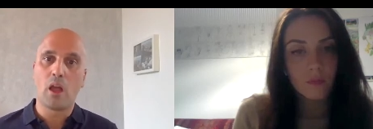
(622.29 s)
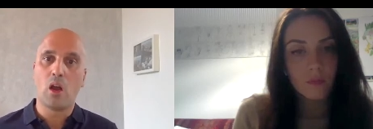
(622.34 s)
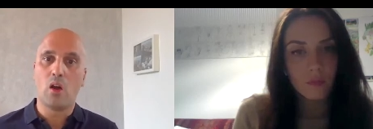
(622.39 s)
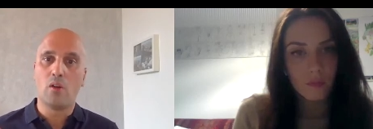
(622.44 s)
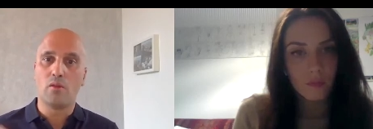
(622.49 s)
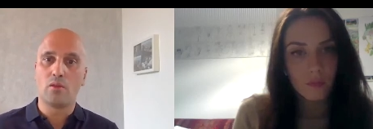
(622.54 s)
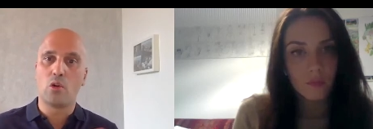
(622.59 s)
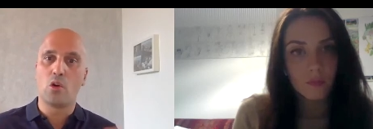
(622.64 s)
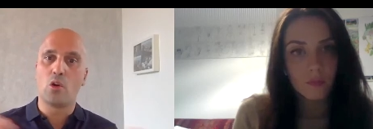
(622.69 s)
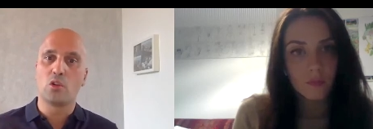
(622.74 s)

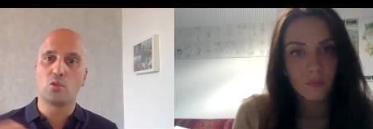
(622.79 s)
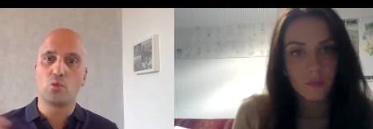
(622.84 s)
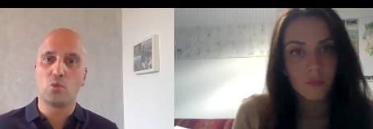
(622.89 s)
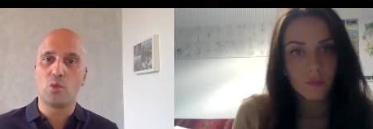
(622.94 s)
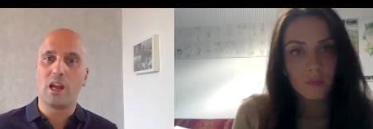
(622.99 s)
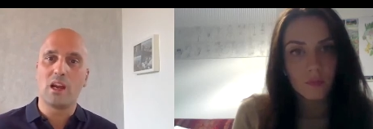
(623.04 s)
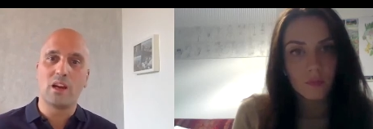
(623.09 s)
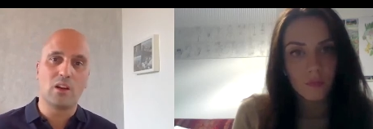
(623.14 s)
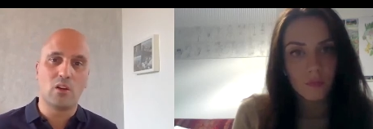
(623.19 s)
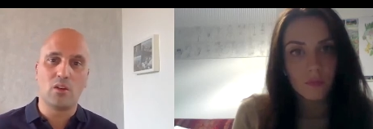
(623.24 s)
Speaker 1: Of course, we
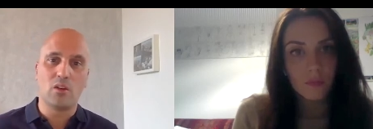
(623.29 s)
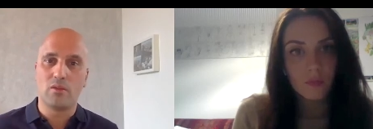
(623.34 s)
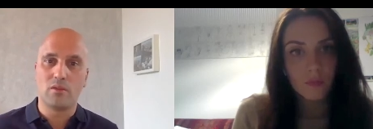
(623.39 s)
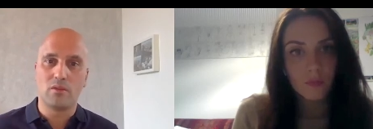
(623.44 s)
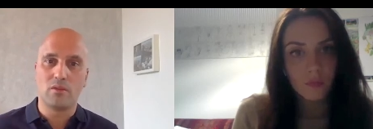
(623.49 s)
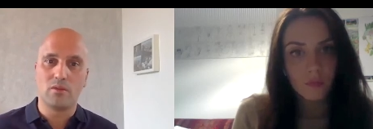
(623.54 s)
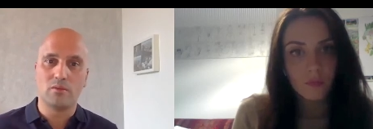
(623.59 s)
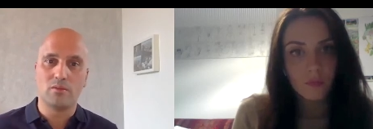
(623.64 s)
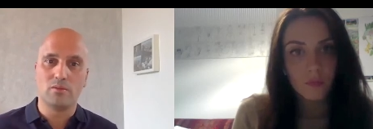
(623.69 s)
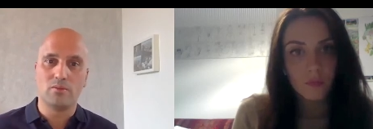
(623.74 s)
are
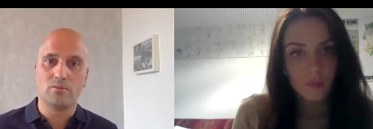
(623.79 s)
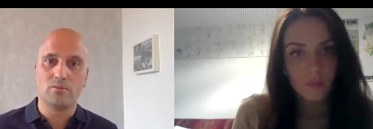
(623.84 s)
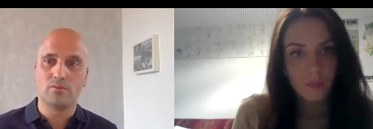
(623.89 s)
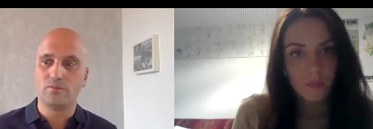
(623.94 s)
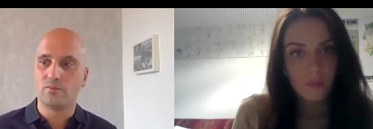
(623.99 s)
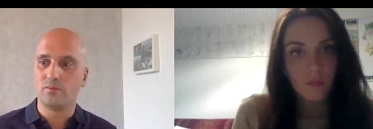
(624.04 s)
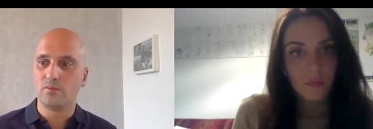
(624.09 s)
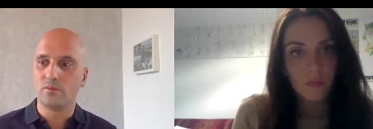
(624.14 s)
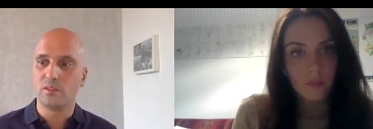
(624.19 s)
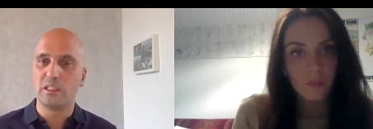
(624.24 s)

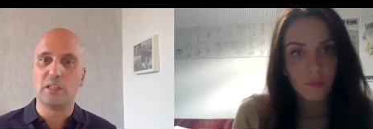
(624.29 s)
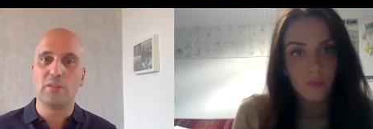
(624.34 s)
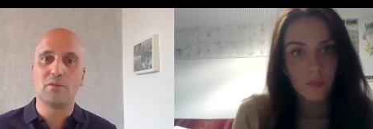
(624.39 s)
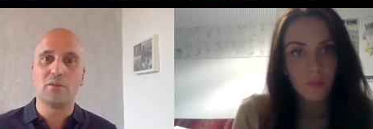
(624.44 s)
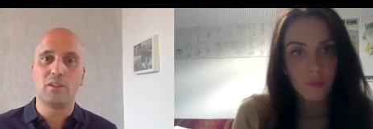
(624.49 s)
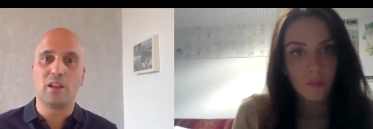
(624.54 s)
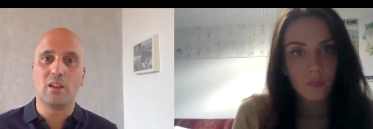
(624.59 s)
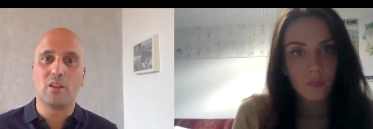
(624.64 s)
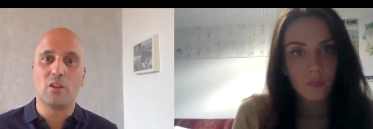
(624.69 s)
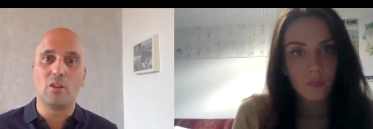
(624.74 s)

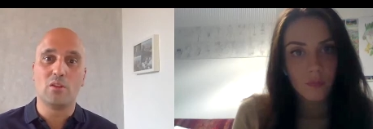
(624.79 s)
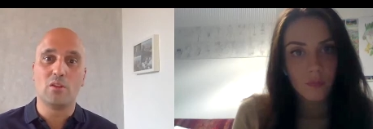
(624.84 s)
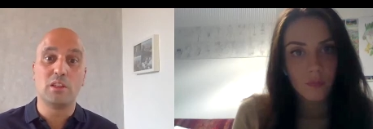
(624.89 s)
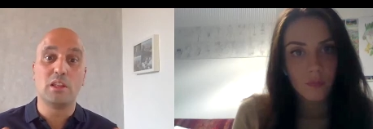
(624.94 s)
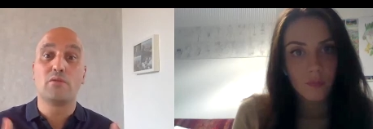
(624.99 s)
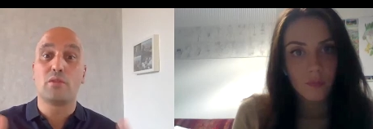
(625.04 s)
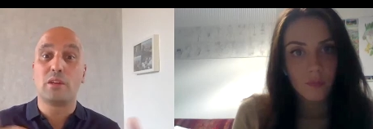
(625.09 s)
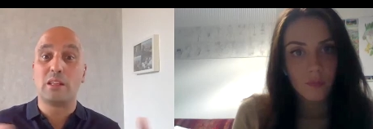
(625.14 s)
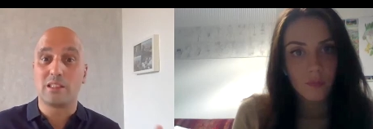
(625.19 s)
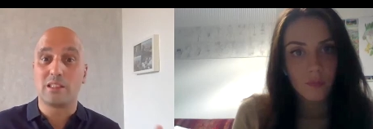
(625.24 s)
uh, on
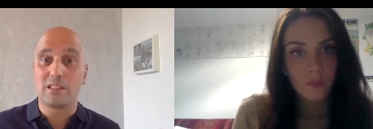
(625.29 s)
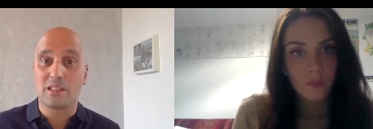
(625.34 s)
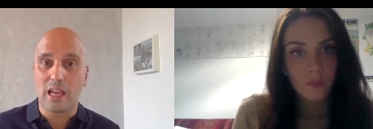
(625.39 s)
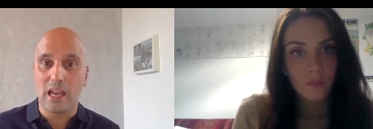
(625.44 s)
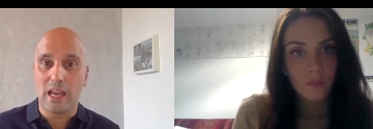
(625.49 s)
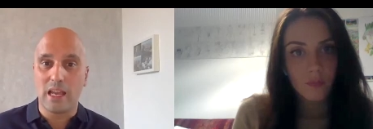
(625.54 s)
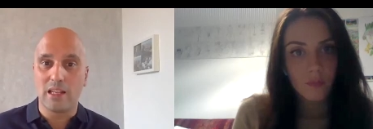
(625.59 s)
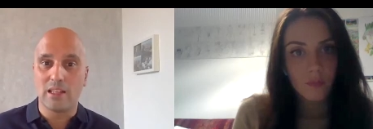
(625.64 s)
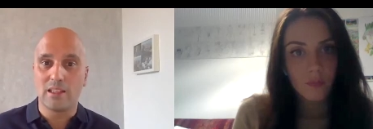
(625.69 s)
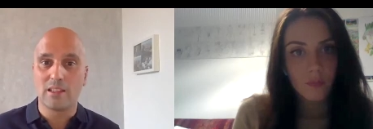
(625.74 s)
different
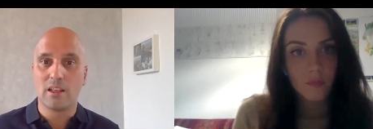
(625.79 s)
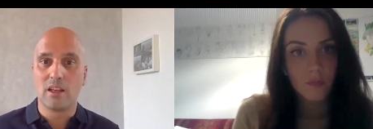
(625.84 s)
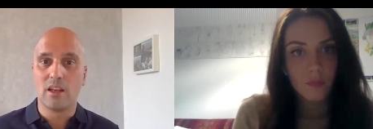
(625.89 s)
scales.